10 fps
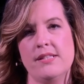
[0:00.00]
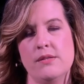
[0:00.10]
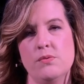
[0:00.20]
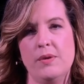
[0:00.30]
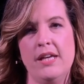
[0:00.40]

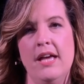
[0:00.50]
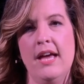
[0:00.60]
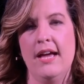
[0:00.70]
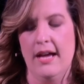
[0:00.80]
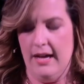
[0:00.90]
as we
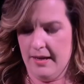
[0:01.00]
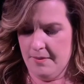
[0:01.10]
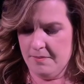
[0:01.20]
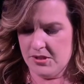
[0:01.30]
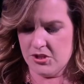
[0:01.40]

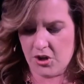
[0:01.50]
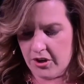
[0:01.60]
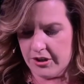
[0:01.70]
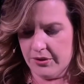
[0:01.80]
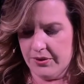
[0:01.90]
start
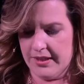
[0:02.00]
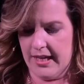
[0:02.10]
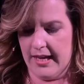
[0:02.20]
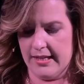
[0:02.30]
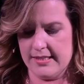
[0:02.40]
new
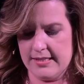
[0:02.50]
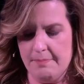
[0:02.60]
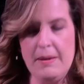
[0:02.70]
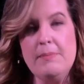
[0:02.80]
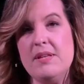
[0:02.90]
things,
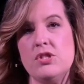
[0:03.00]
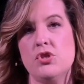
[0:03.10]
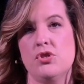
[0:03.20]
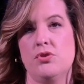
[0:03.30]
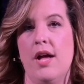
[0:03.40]
maybe it's
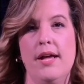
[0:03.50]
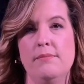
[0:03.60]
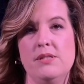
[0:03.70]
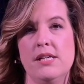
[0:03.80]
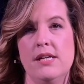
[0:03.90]
time
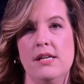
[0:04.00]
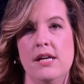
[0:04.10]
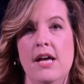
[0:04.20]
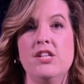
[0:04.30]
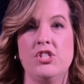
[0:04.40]
to
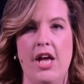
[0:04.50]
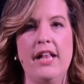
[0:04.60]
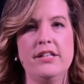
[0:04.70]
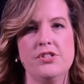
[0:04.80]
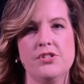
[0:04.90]

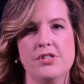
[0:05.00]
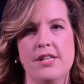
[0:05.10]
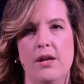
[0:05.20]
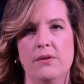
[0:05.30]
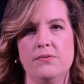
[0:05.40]
challenge
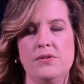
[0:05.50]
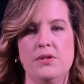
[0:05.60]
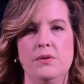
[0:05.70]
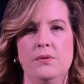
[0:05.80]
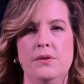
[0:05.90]
yourself
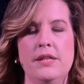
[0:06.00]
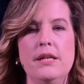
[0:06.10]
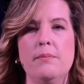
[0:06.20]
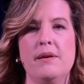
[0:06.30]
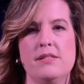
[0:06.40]
to think
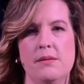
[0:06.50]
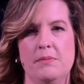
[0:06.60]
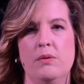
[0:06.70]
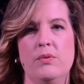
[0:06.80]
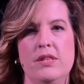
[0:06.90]
about
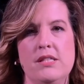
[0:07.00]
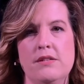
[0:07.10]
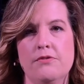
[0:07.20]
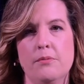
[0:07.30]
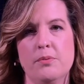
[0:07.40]
something with a
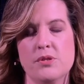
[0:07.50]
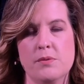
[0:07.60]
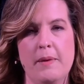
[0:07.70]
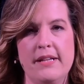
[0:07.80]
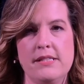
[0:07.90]
different
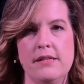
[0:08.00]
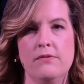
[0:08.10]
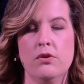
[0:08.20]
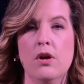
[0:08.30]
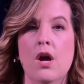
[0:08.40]
perspective,
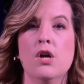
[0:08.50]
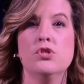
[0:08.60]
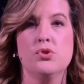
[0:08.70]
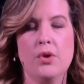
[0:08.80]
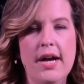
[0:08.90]
or
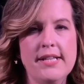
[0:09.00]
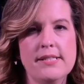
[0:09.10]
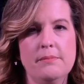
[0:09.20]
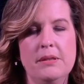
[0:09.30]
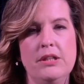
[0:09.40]
try
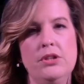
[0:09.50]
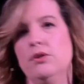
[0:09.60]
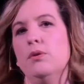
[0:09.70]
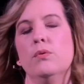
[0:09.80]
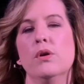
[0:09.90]
something
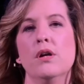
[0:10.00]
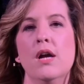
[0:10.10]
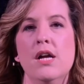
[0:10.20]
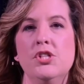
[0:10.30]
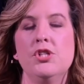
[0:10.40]
new, or
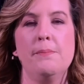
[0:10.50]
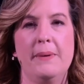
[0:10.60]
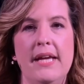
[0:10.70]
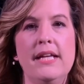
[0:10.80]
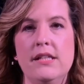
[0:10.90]
jump
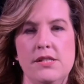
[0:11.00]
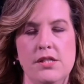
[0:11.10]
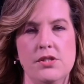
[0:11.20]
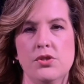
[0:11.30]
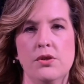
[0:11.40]
into
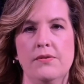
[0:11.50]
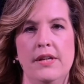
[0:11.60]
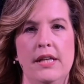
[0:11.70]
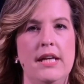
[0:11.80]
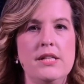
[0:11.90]

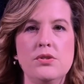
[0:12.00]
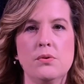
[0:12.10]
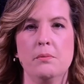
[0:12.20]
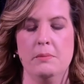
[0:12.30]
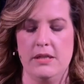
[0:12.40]
serving into a
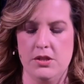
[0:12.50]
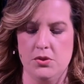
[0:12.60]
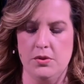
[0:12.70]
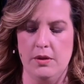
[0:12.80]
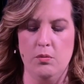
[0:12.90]

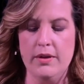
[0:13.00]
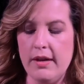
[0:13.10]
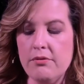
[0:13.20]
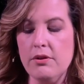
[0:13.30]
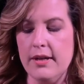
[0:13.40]
ministry.
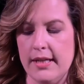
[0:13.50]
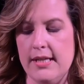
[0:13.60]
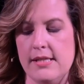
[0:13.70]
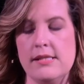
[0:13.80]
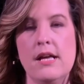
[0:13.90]
Whatever it is,